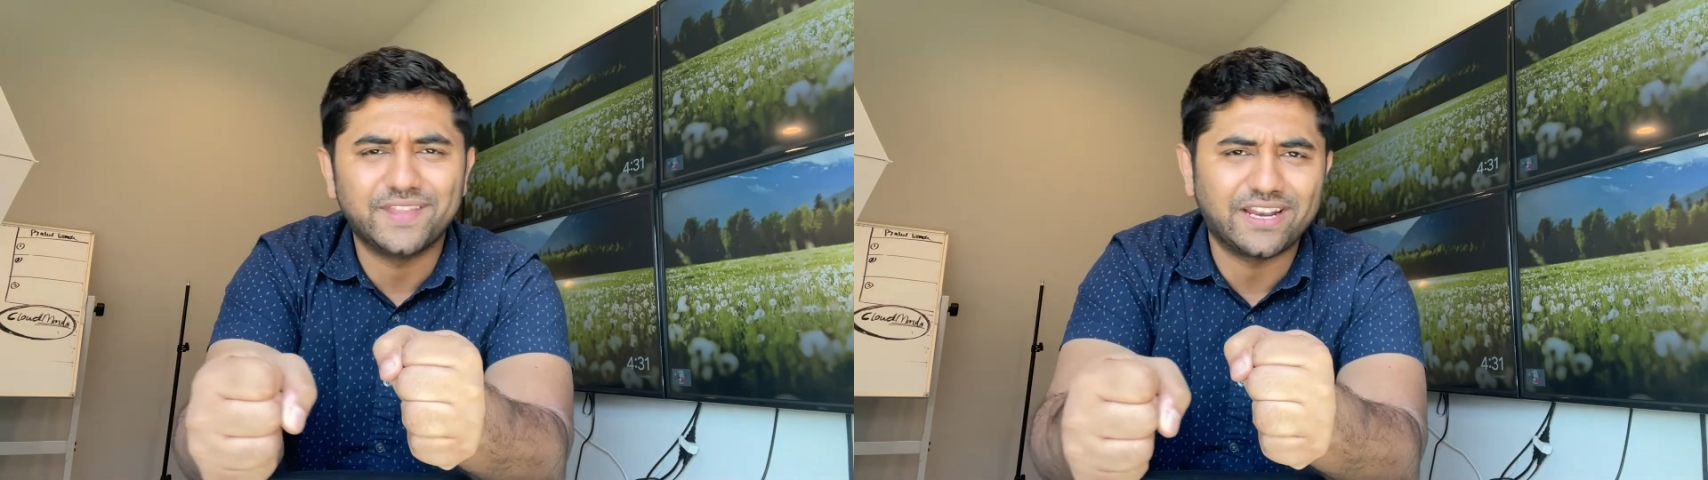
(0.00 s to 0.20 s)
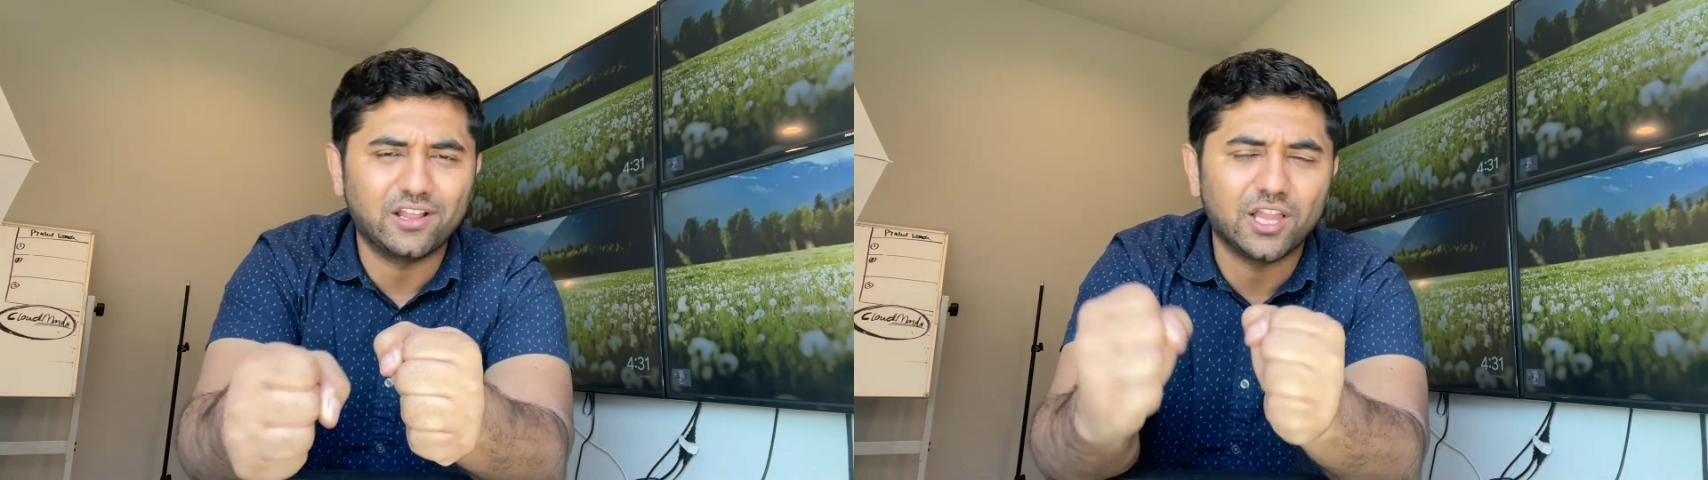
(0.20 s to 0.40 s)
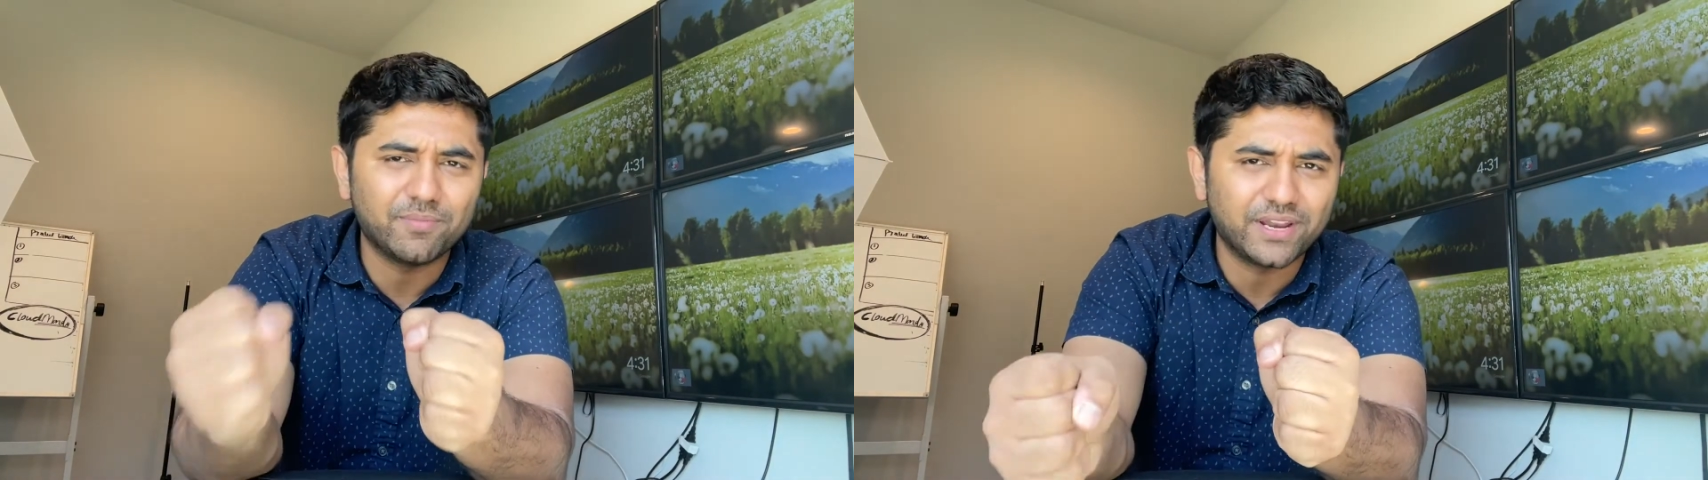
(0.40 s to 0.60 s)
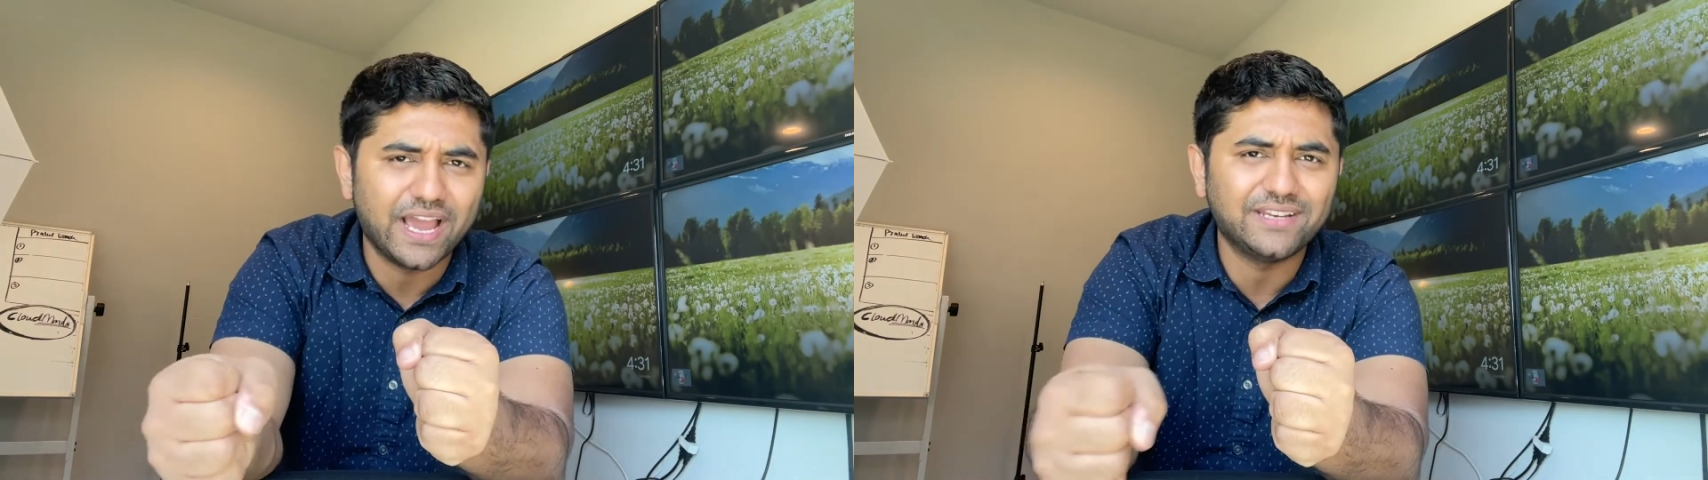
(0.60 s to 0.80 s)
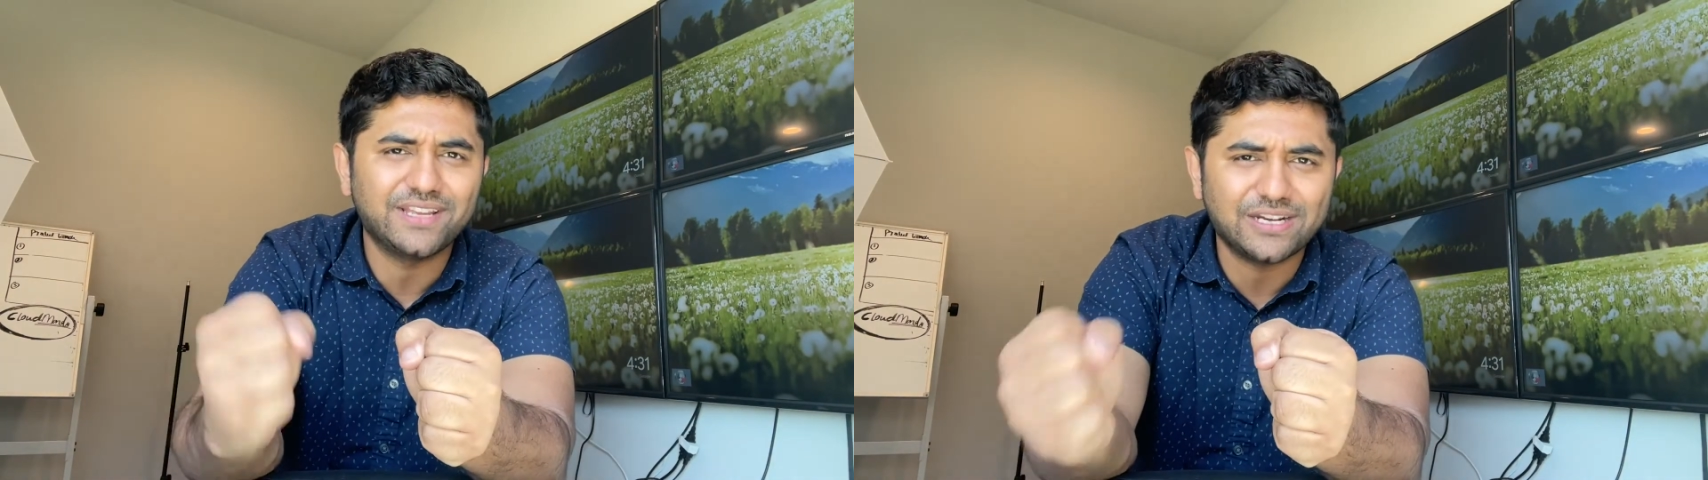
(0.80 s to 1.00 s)
that
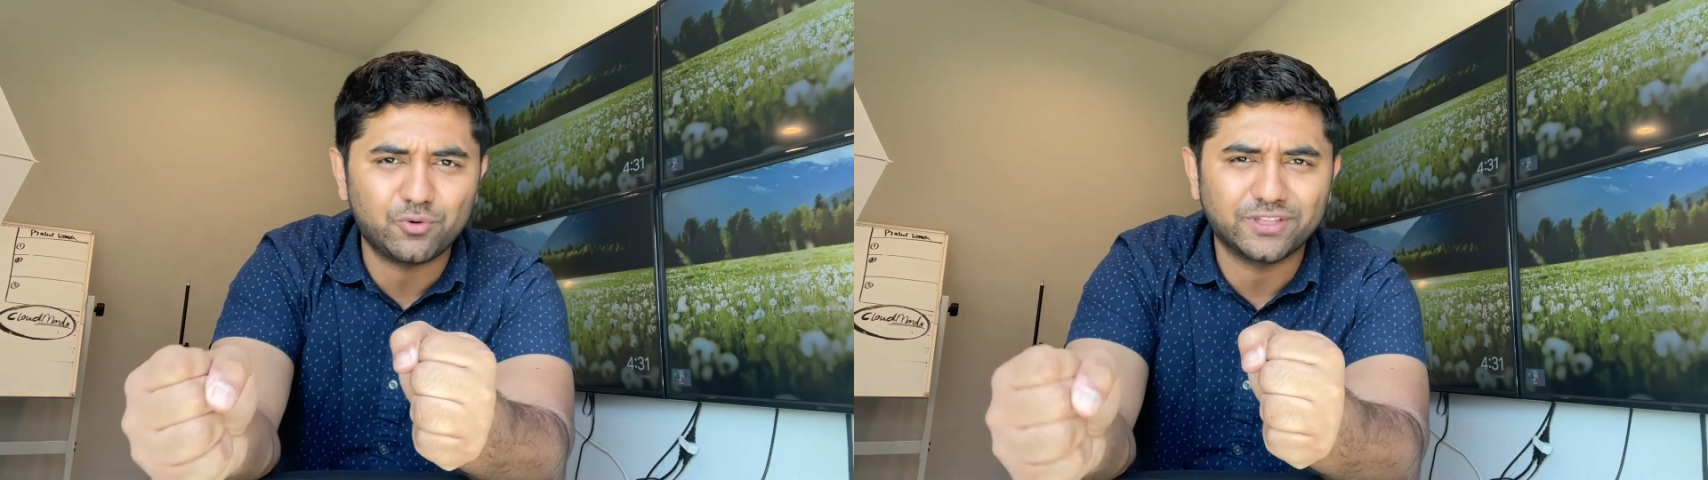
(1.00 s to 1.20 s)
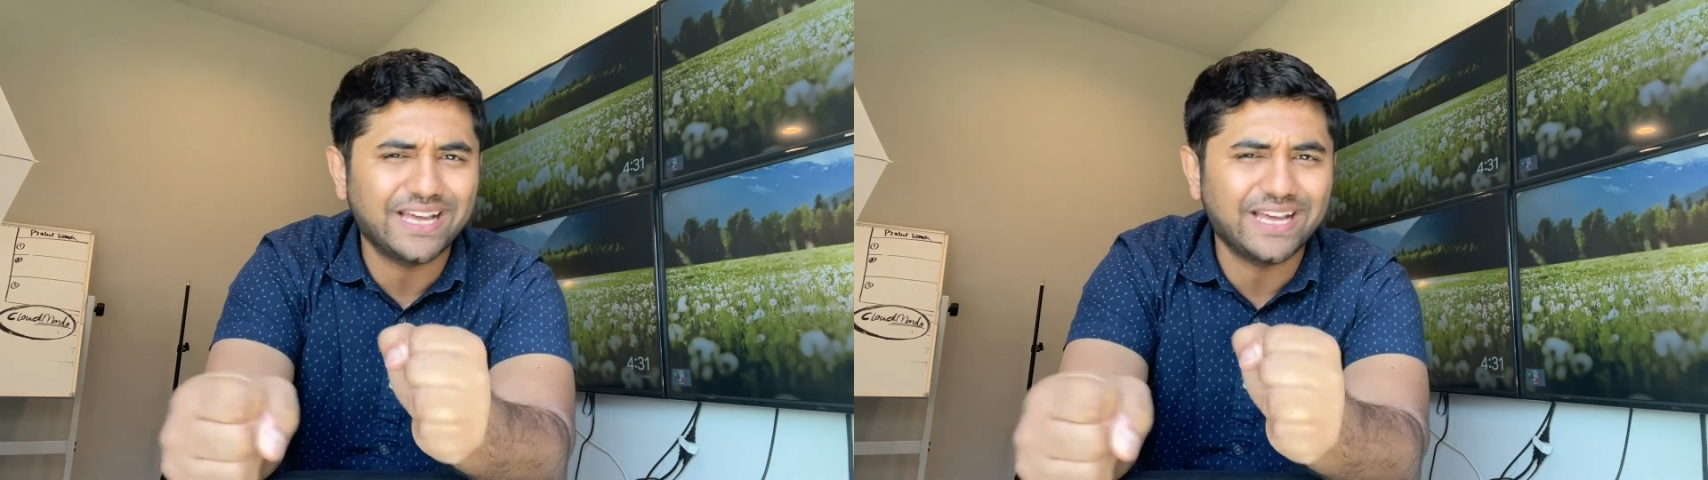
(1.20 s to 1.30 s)
alumni network.